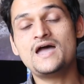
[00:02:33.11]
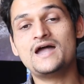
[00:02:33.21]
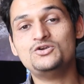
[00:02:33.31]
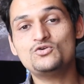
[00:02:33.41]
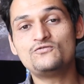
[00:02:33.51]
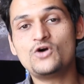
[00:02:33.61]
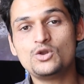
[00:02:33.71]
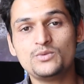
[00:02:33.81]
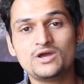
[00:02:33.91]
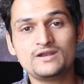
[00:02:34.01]
And do
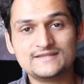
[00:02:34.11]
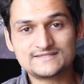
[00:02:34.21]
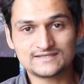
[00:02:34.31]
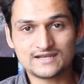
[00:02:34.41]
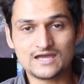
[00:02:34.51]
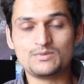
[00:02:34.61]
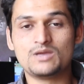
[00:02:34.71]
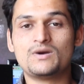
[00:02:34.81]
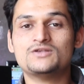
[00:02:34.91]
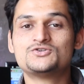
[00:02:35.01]
follow me on Instagram,
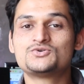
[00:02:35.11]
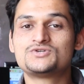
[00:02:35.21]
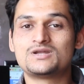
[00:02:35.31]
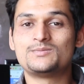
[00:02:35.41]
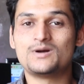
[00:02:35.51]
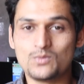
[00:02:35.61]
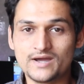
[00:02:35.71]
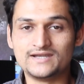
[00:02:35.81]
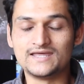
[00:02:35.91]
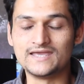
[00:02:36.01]
Himanshu Sharma
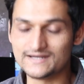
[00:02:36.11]
YT.